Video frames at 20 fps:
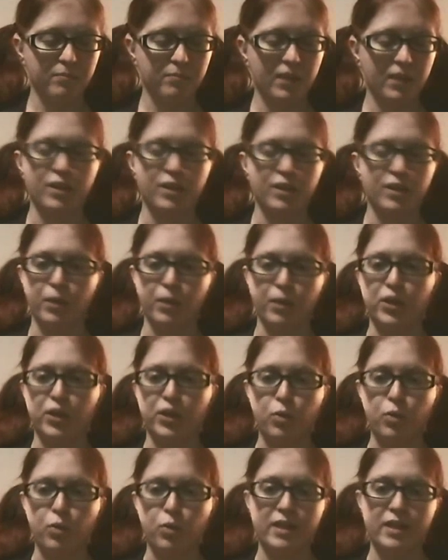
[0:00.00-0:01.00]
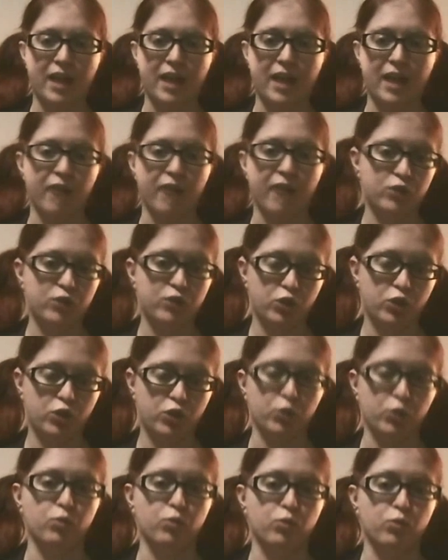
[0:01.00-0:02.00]
Either way, you want to have
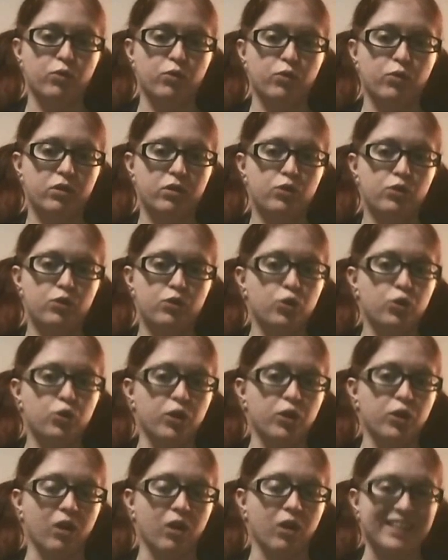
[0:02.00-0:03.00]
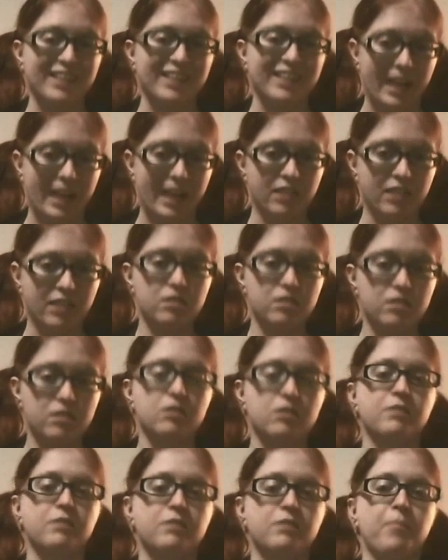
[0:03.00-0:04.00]
2 2-yard lengths
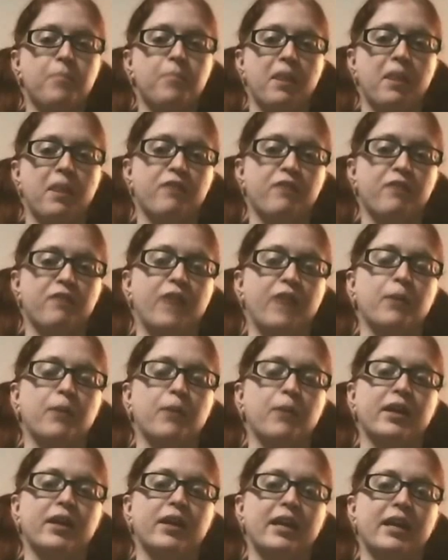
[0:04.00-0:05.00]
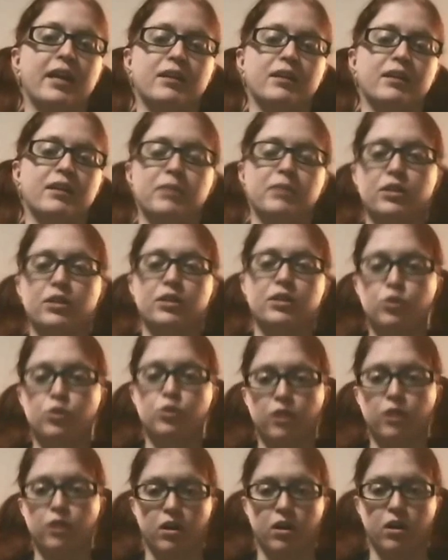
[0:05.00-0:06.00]
of fabric, and it'll be
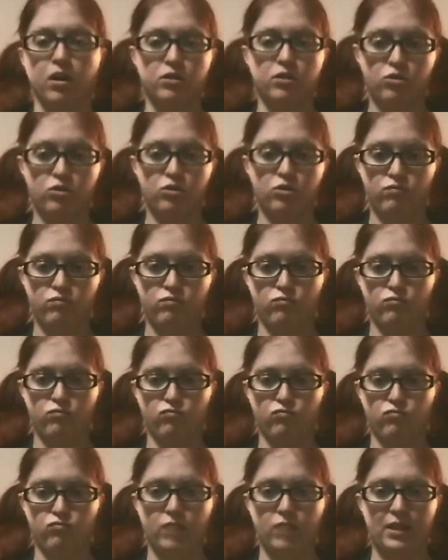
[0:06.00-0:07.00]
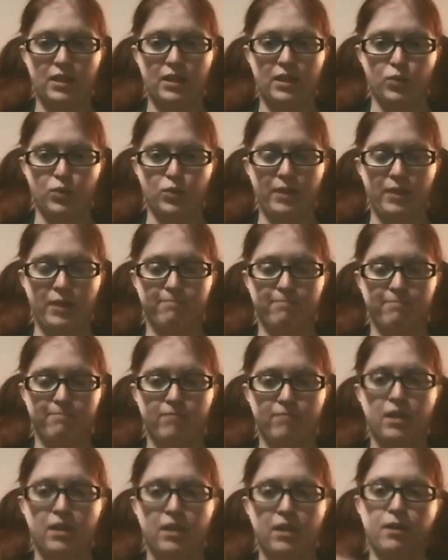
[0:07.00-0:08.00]
2 yards this way
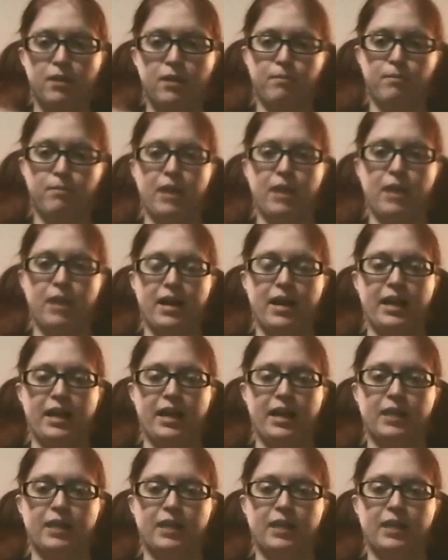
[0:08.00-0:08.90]
by